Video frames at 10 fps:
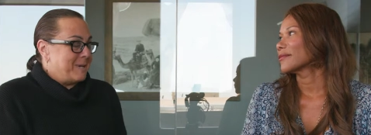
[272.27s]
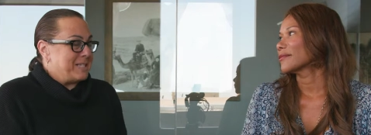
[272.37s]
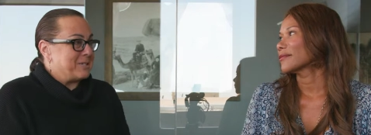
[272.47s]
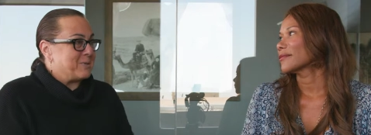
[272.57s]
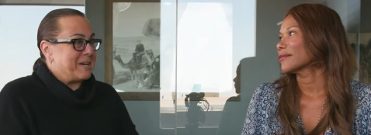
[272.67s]
Speaker 1: My
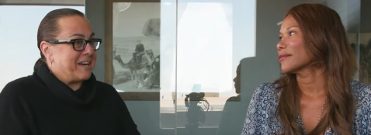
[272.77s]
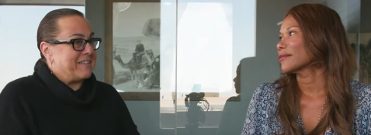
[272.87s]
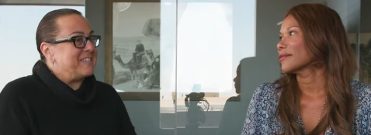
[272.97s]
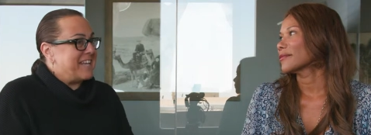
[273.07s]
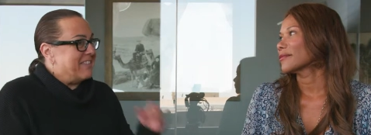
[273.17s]
sister went
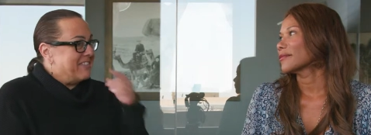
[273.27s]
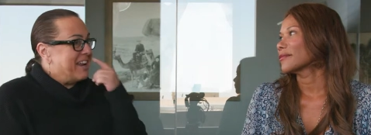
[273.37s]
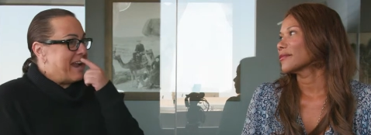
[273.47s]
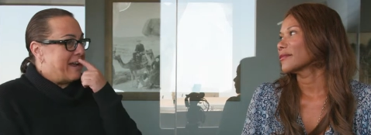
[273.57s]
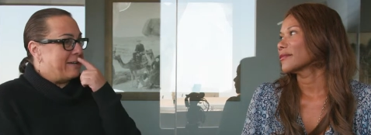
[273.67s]
out of town
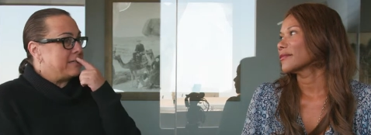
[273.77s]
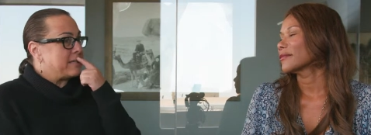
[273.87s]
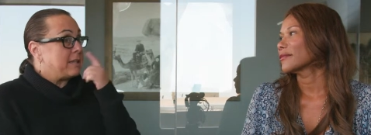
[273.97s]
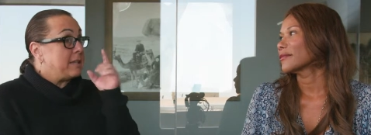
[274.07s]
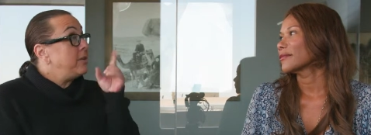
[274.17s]
and
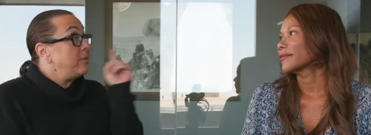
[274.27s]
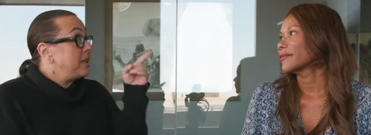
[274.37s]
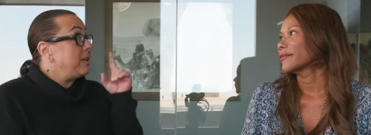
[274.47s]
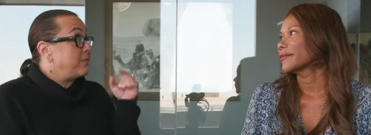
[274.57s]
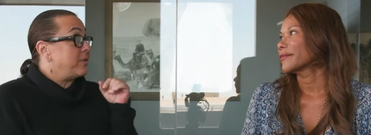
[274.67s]

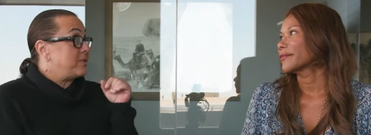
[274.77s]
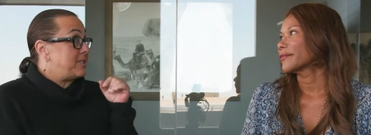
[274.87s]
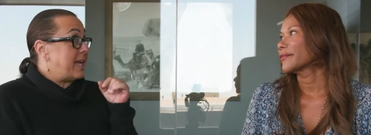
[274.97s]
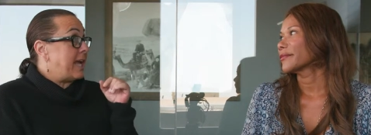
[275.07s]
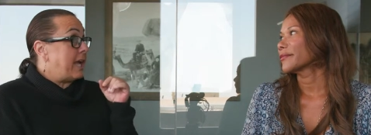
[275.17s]
literally the
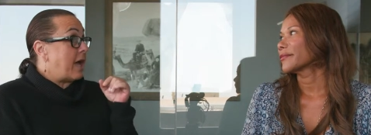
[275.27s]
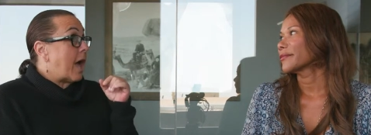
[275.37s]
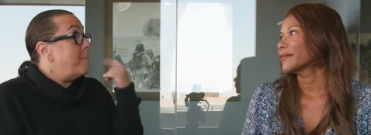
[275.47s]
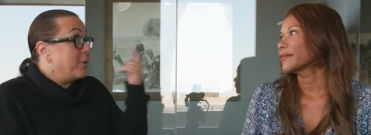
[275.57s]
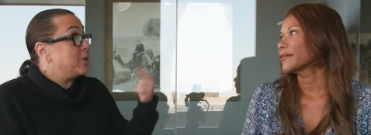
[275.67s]
first day
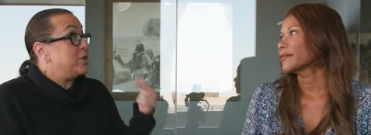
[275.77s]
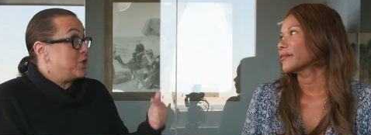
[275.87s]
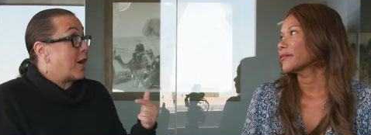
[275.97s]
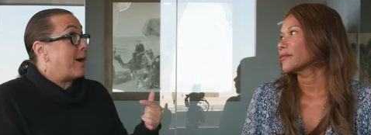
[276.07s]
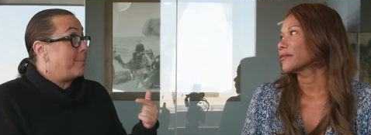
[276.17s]
I booked a
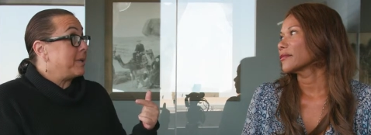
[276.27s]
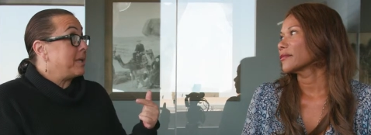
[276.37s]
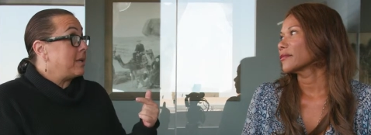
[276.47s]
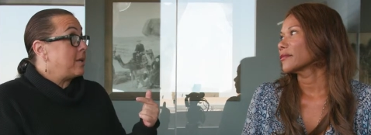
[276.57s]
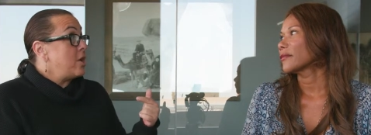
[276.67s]
job.
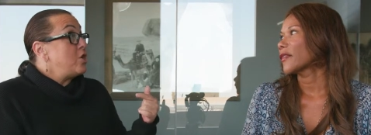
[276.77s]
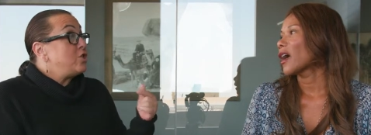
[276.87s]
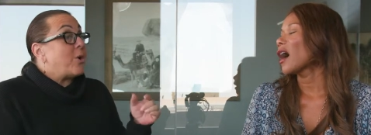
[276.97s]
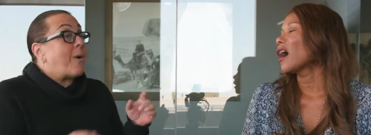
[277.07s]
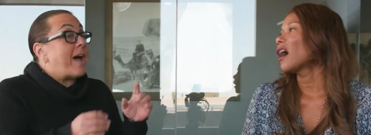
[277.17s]

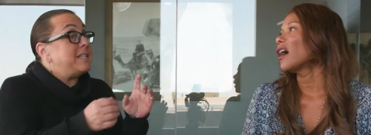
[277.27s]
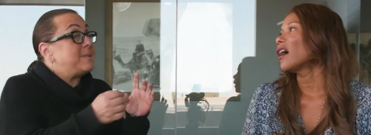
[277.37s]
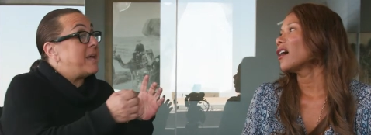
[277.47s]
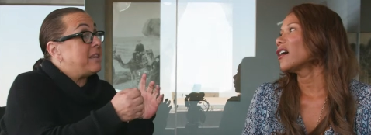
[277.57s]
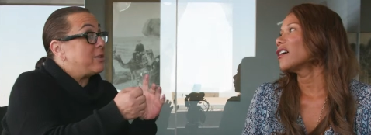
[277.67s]
So I
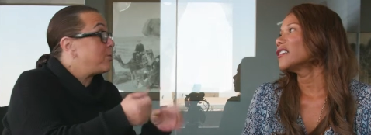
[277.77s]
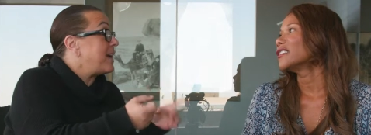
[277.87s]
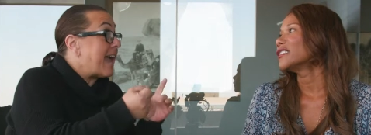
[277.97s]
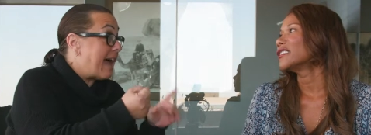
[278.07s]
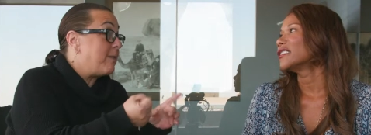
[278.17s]
spent
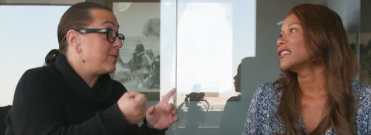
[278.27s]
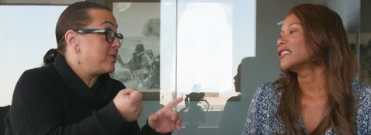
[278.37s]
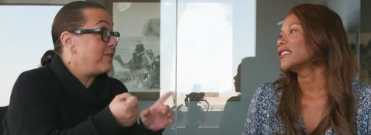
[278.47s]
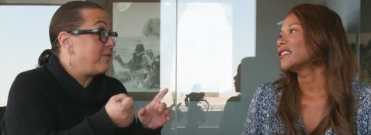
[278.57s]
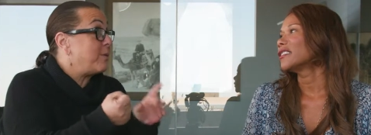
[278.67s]
3
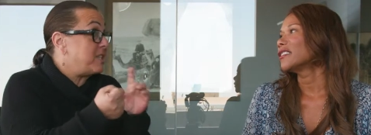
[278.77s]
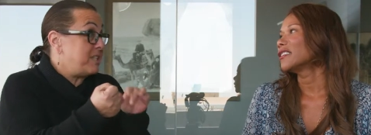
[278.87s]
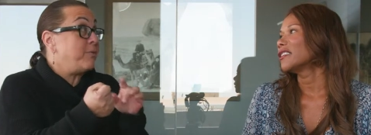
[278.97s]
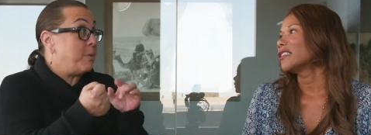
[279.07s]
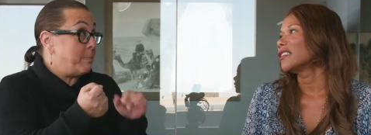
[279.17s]
hours on the phone with
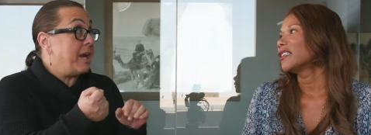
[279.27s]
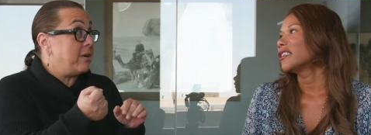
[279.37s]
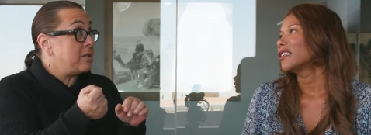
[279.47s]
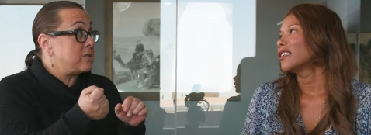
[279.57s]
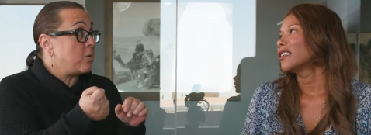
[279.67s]
different
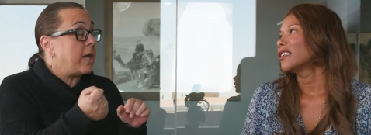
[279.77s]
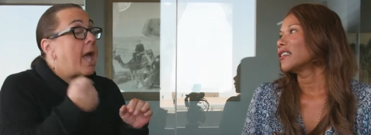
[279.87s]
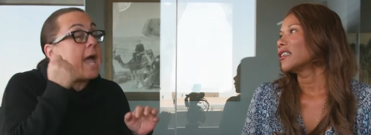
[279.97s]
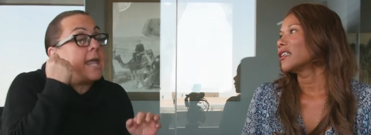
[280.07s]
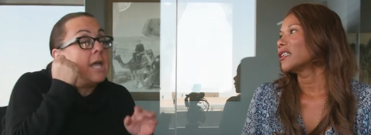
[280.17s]
parents going,
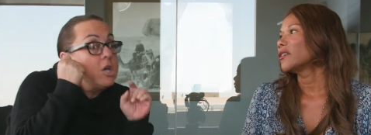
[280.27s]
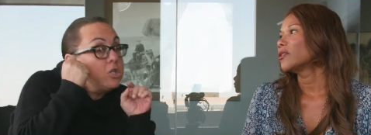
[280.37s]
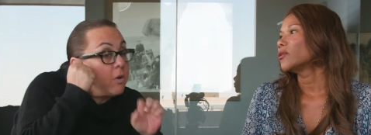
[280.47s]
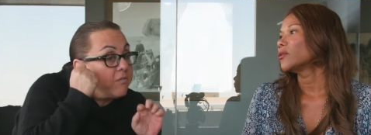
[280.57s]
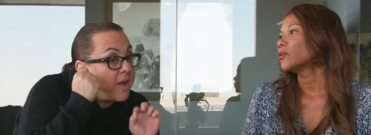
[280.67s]
hi,
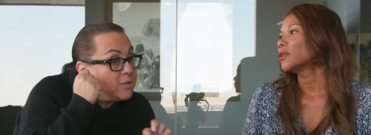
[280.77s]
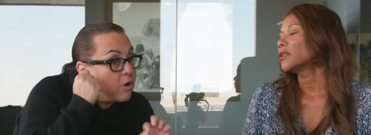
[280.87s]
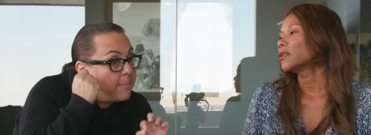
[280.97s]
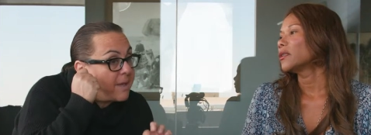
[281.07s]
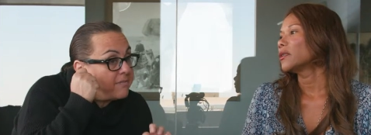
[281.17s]
so if I
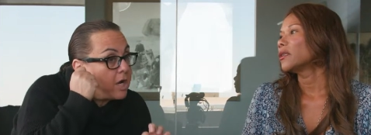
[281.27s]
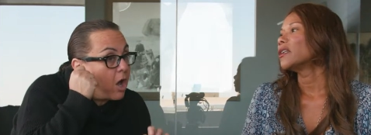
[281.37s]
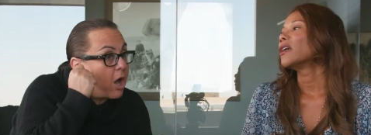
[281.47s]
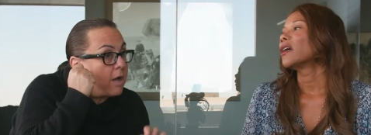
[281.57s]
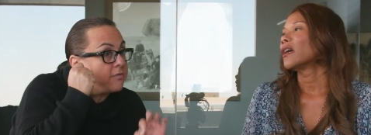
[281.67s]
drop Evan
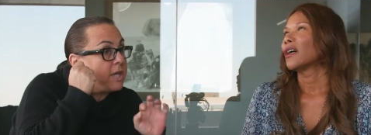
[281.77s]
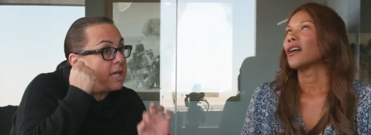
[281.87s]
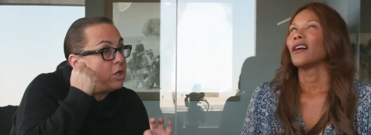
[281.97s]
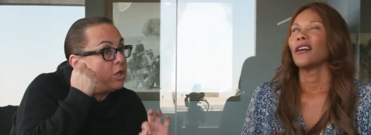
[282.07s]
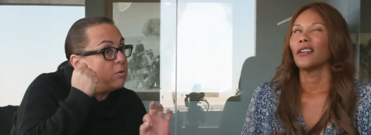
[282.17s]
off,
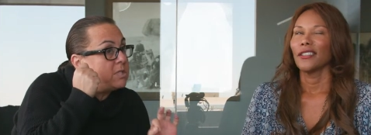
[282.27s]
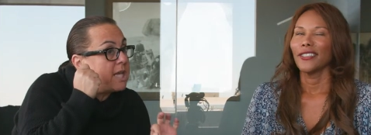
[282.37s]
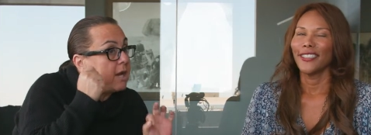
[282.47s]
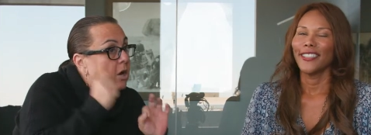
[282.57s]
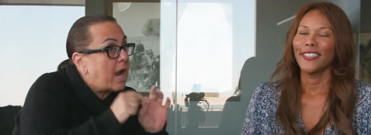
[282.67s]
can you
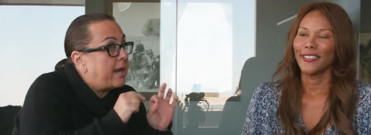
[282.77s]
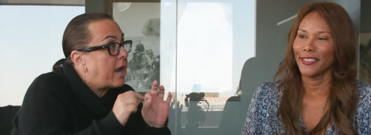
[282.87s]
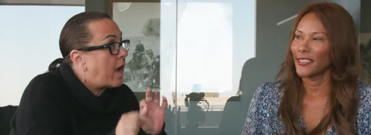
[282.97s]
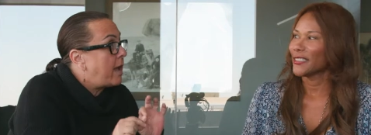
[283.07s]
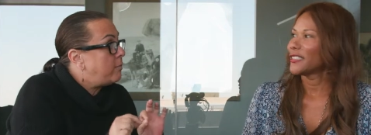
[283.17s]
take her? And
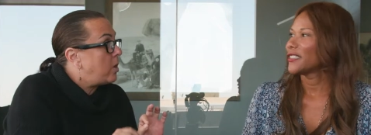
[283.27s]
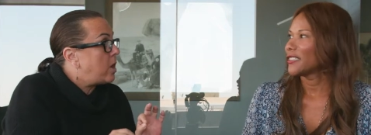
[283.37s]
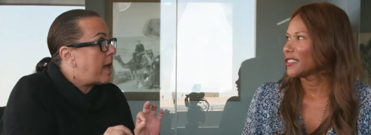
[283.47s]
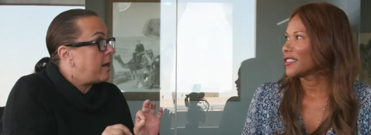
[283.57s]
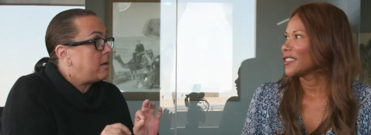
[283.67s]
I
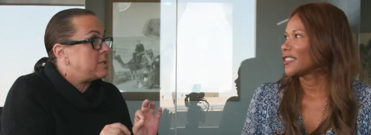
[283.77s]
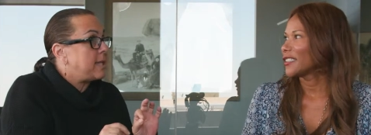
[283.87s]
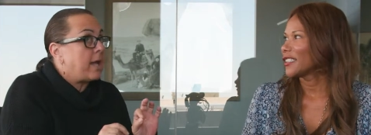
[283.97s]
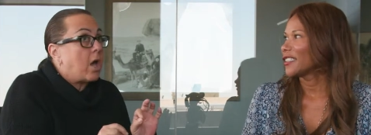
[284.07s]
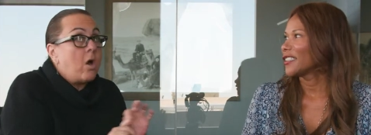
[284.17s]
will. And I
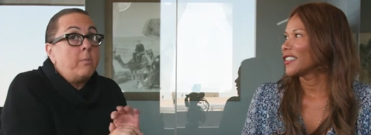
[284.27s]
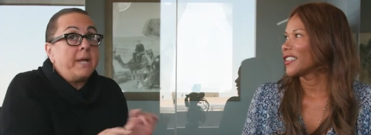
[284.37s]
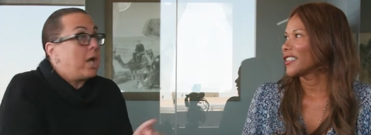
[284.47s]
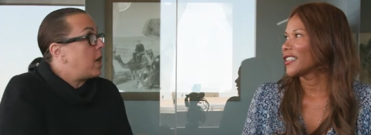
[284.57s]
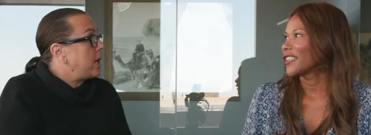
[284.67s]
was like, oh
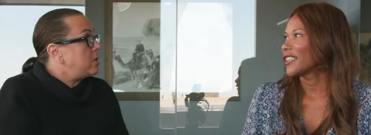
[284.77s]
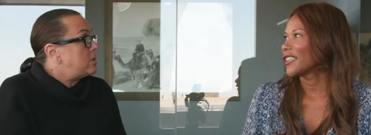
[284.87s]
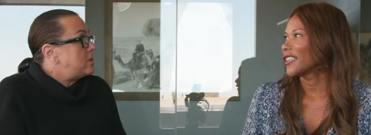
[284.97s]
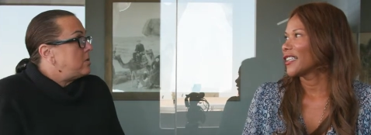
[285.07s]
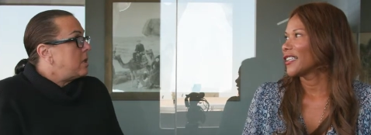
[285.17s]
my God, I
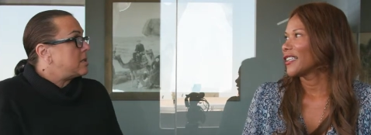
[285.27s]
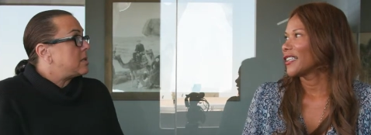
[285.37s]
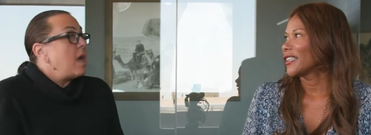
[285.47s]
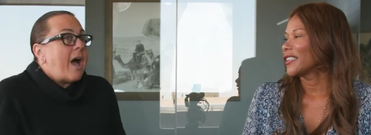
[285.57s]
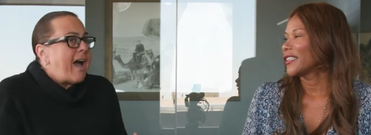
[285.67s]
couldn't do
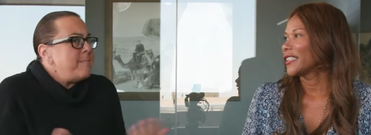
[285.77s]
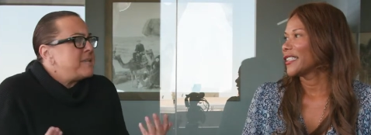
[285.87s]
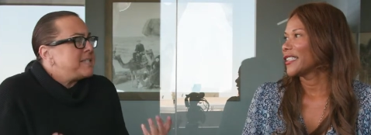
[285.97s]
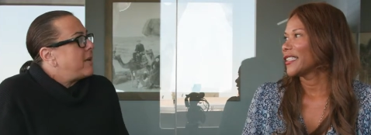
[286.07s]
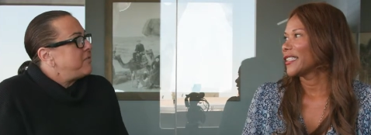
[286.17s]
this. I'm
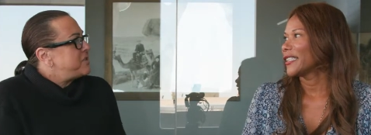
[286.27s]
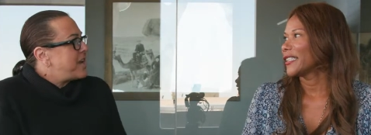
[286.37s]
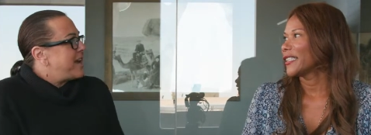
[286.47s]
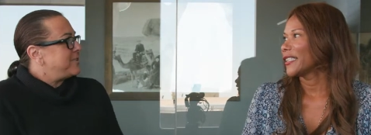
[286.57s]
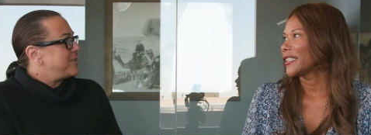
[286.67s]
a selfish
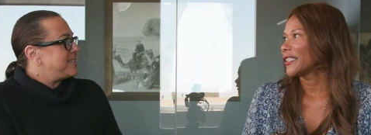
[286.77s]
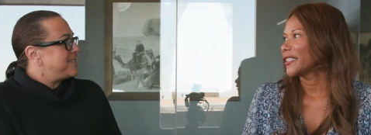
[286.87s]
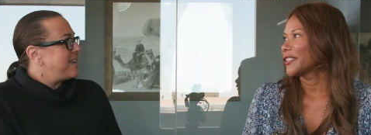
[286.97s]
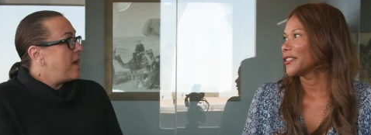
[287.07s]
actress.